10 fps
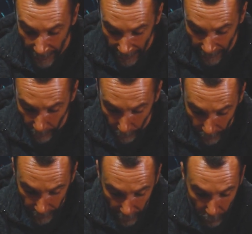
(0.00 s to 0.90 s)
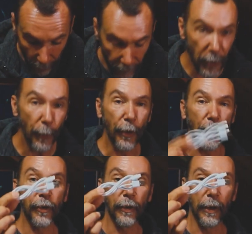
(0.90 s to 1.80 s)
In the box as well, obviously we've
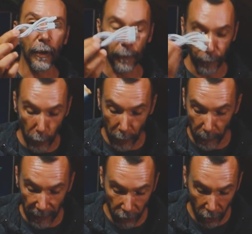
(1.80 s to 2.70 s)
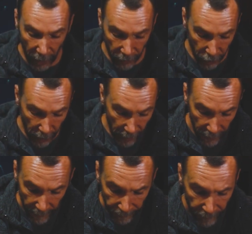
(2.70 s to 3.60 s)
got a little USB charger,
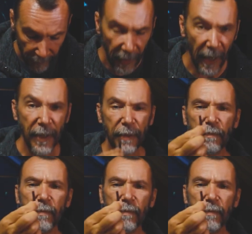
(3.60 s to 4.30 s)
a